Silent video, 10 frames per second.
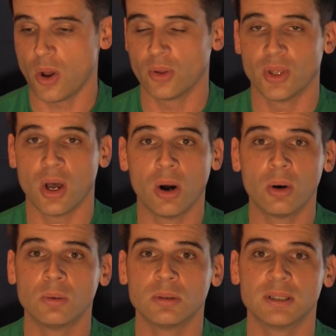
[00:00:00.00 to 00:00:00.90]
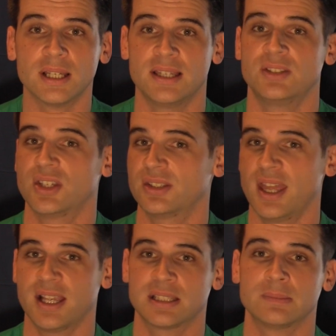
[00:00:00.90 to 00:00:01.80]
on the whole, it's just
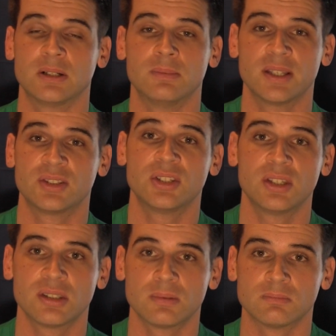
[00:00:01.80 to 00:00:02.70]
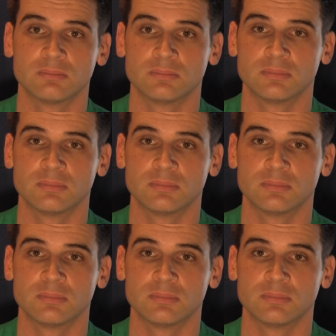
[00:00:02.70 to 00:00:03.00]
XML messages,